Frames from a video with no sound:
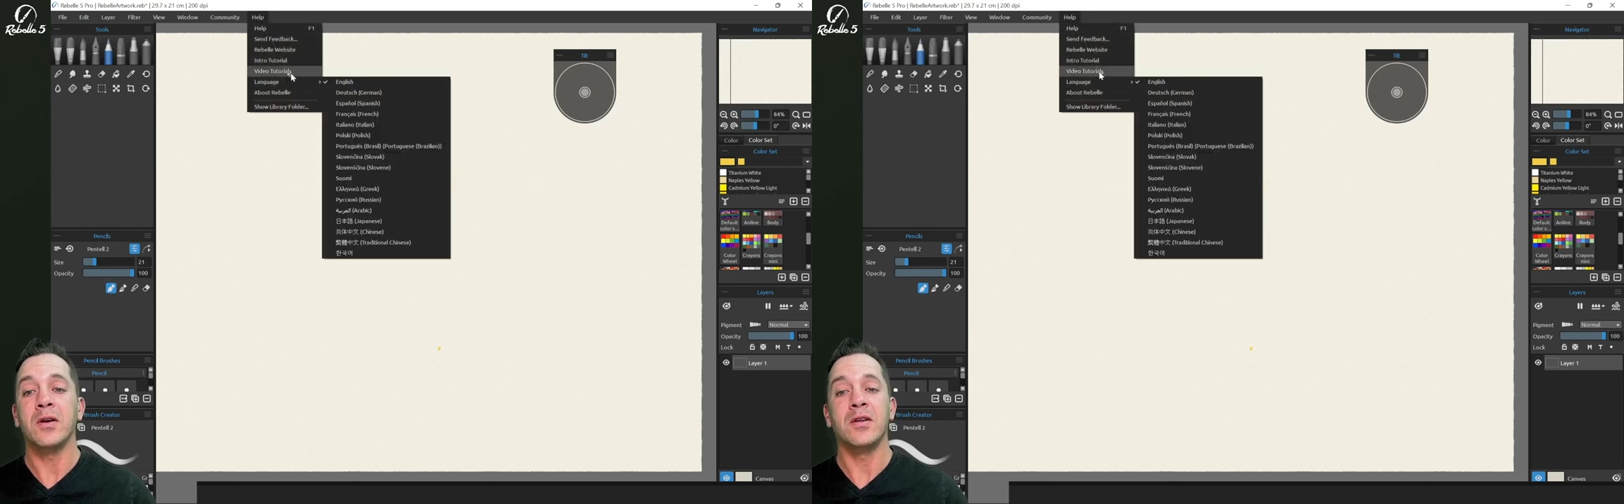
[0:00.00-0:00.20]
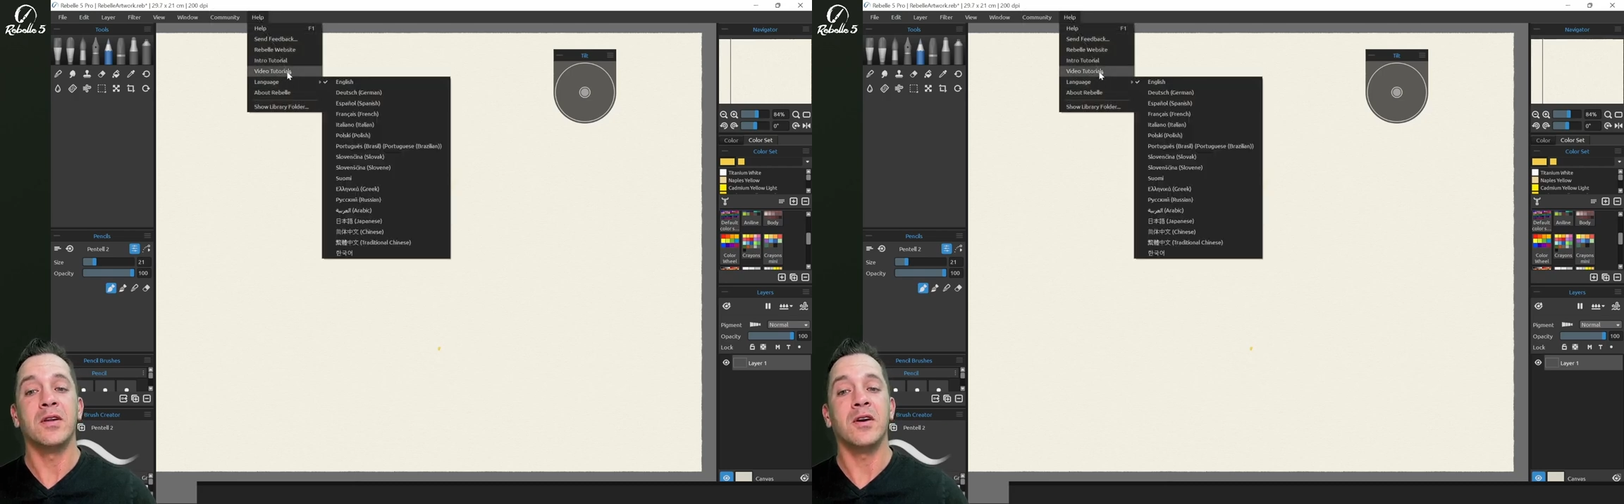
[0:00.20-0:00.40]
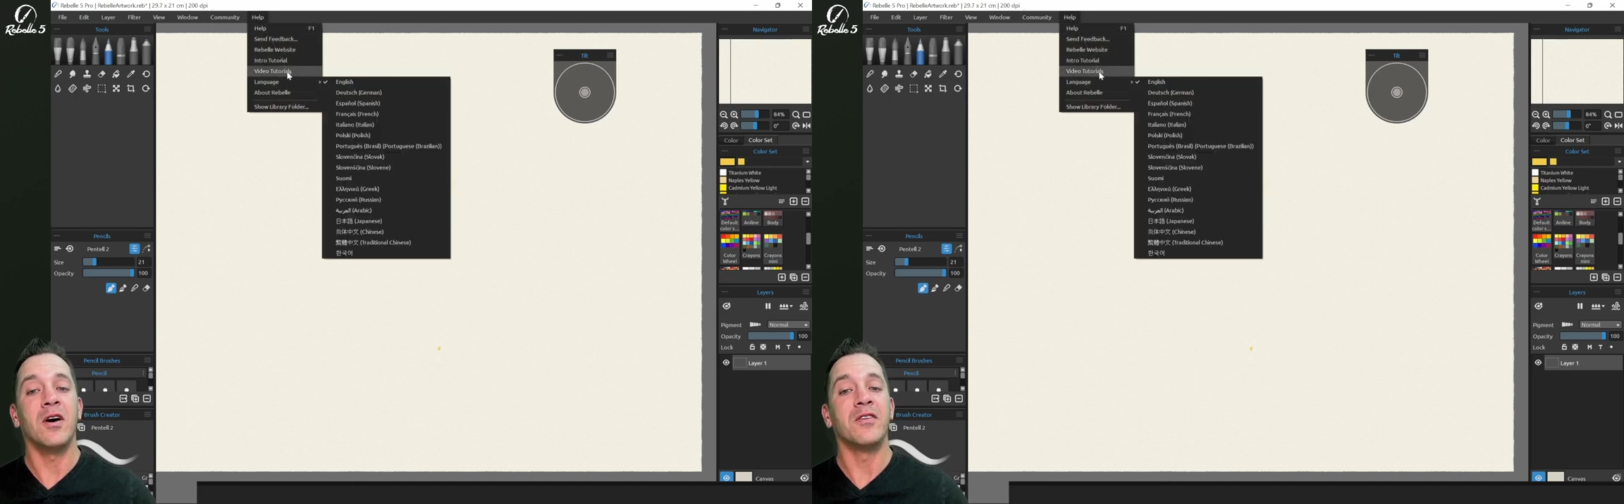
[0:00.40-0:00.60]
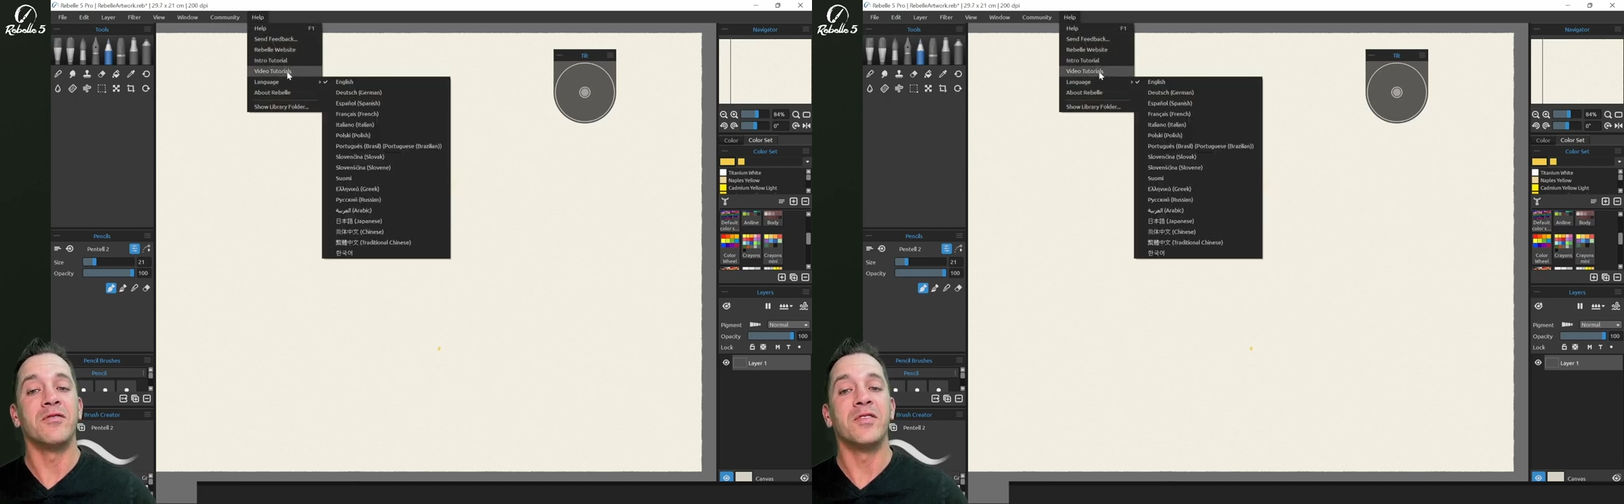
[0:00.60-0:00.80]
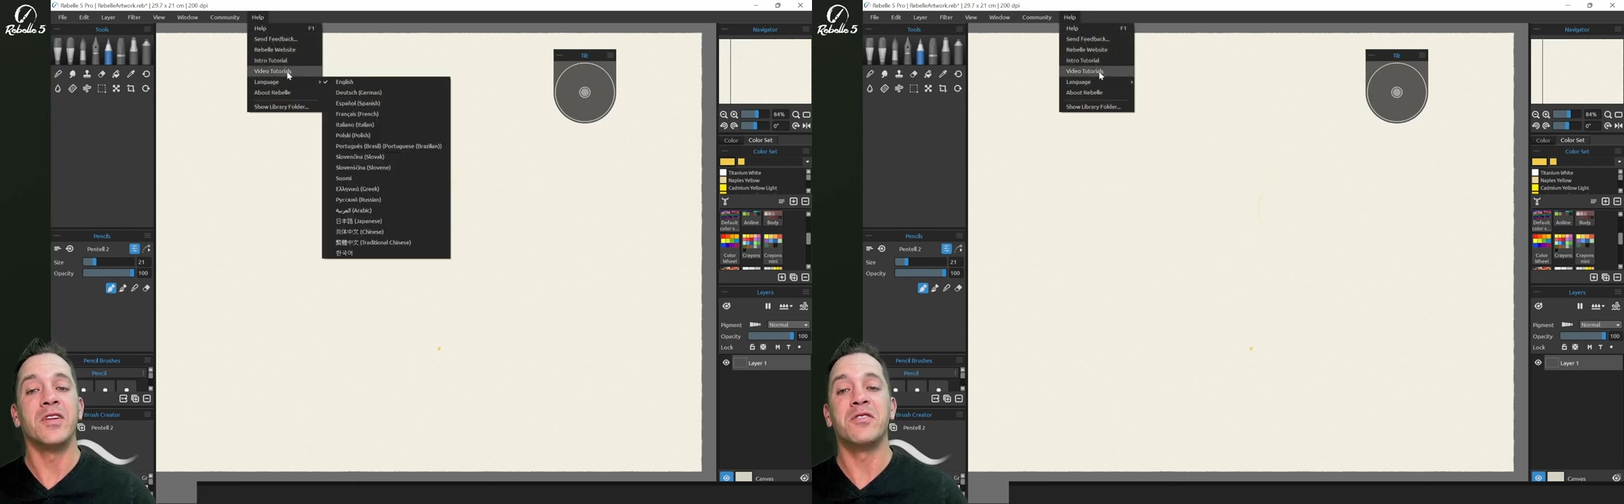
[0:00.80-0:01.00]
click on
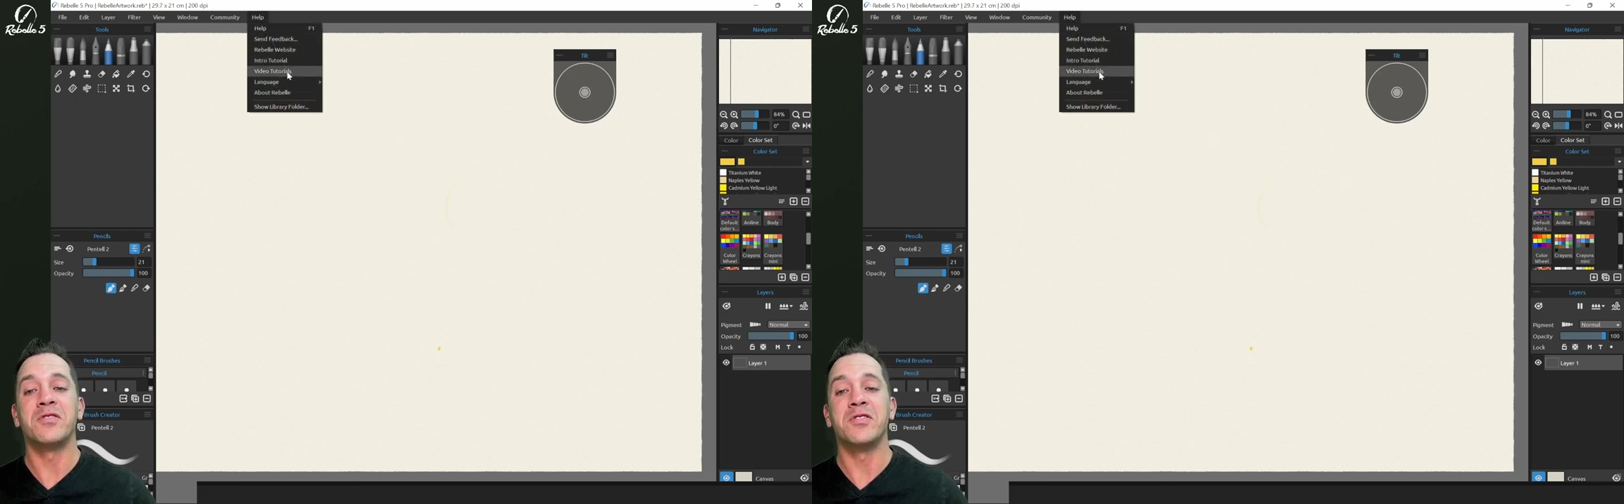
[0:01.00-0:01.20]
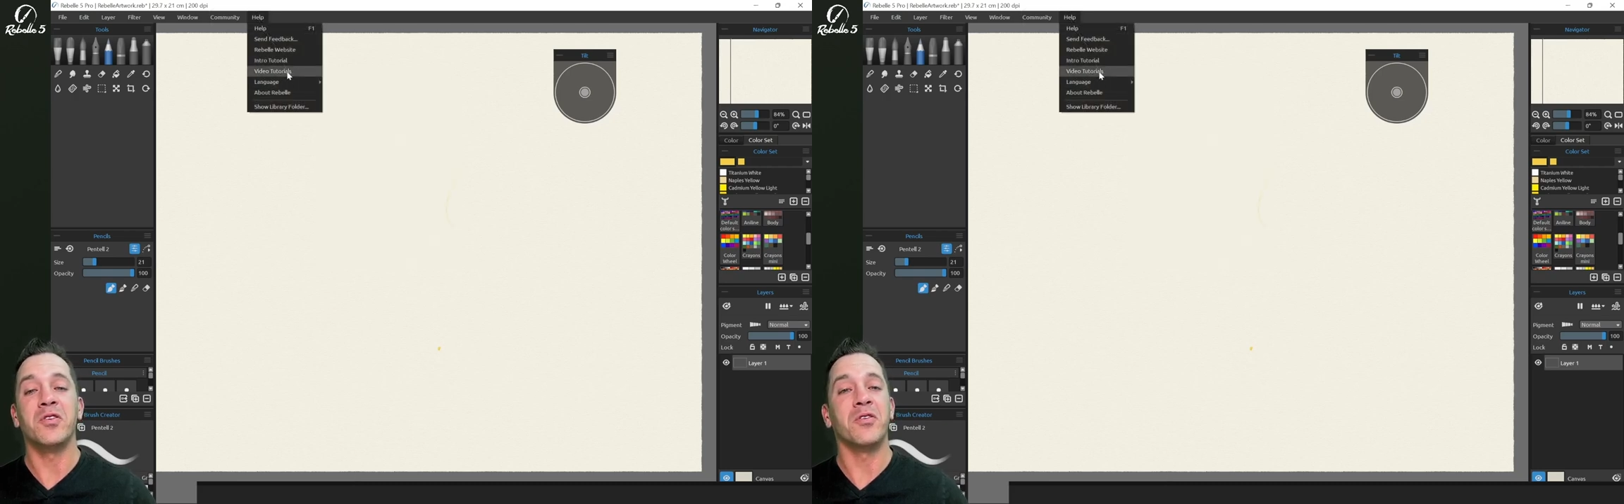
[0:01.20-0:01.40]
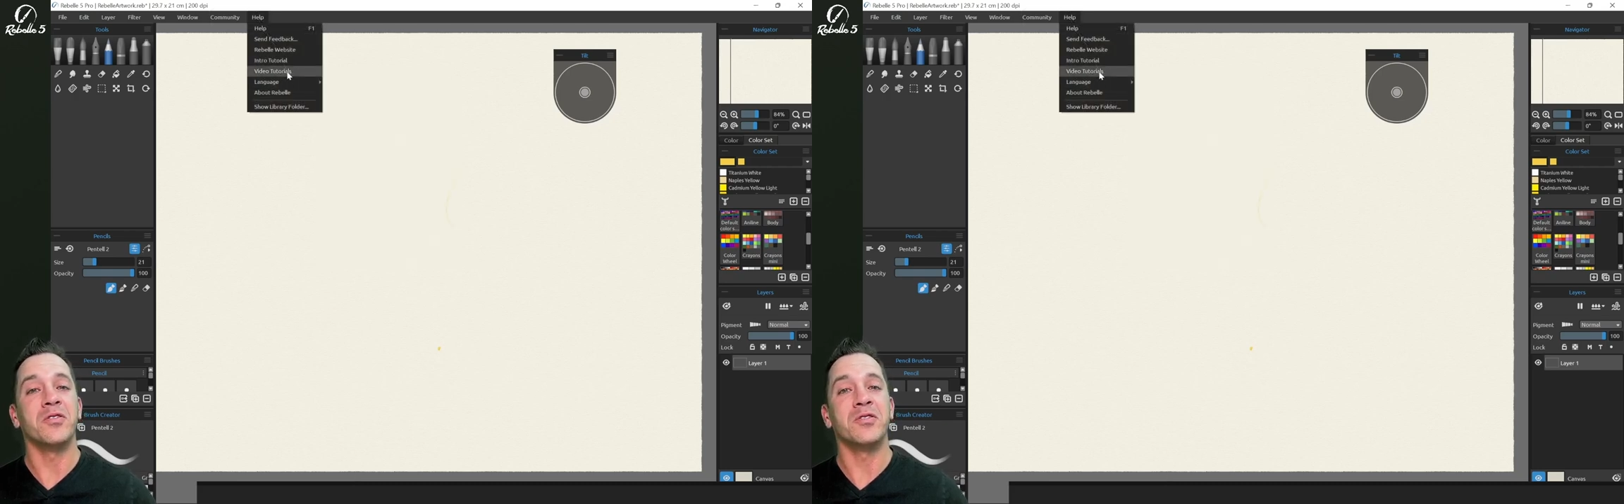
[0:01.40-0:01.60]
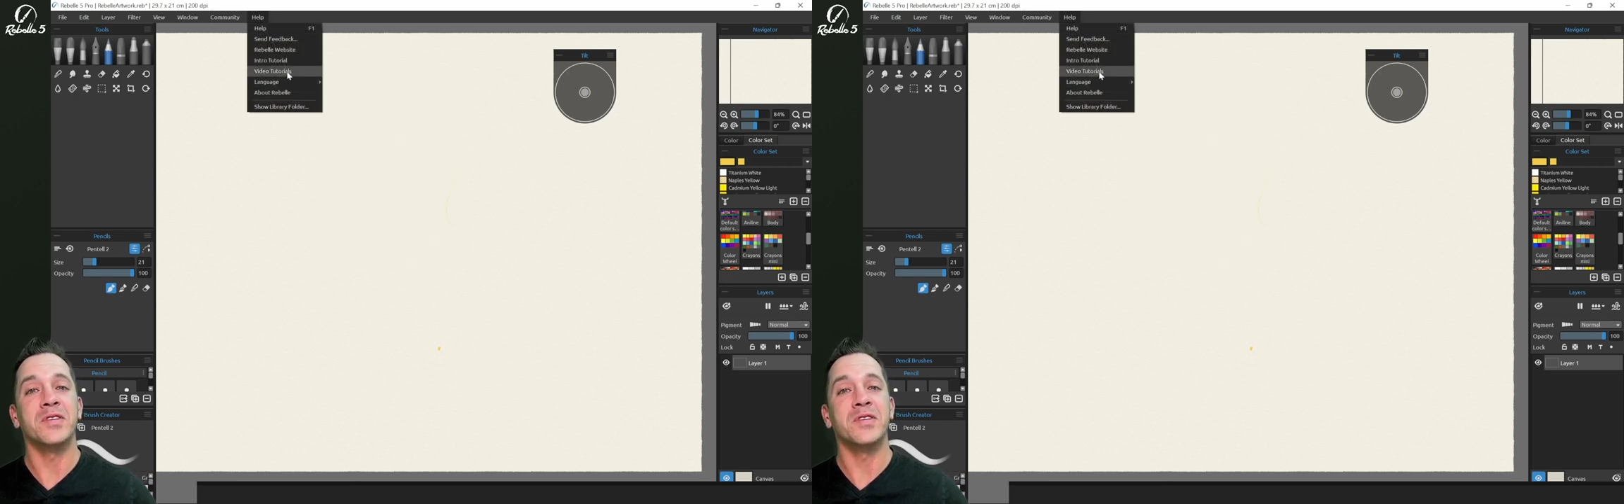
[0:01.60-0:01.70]
video tutorials,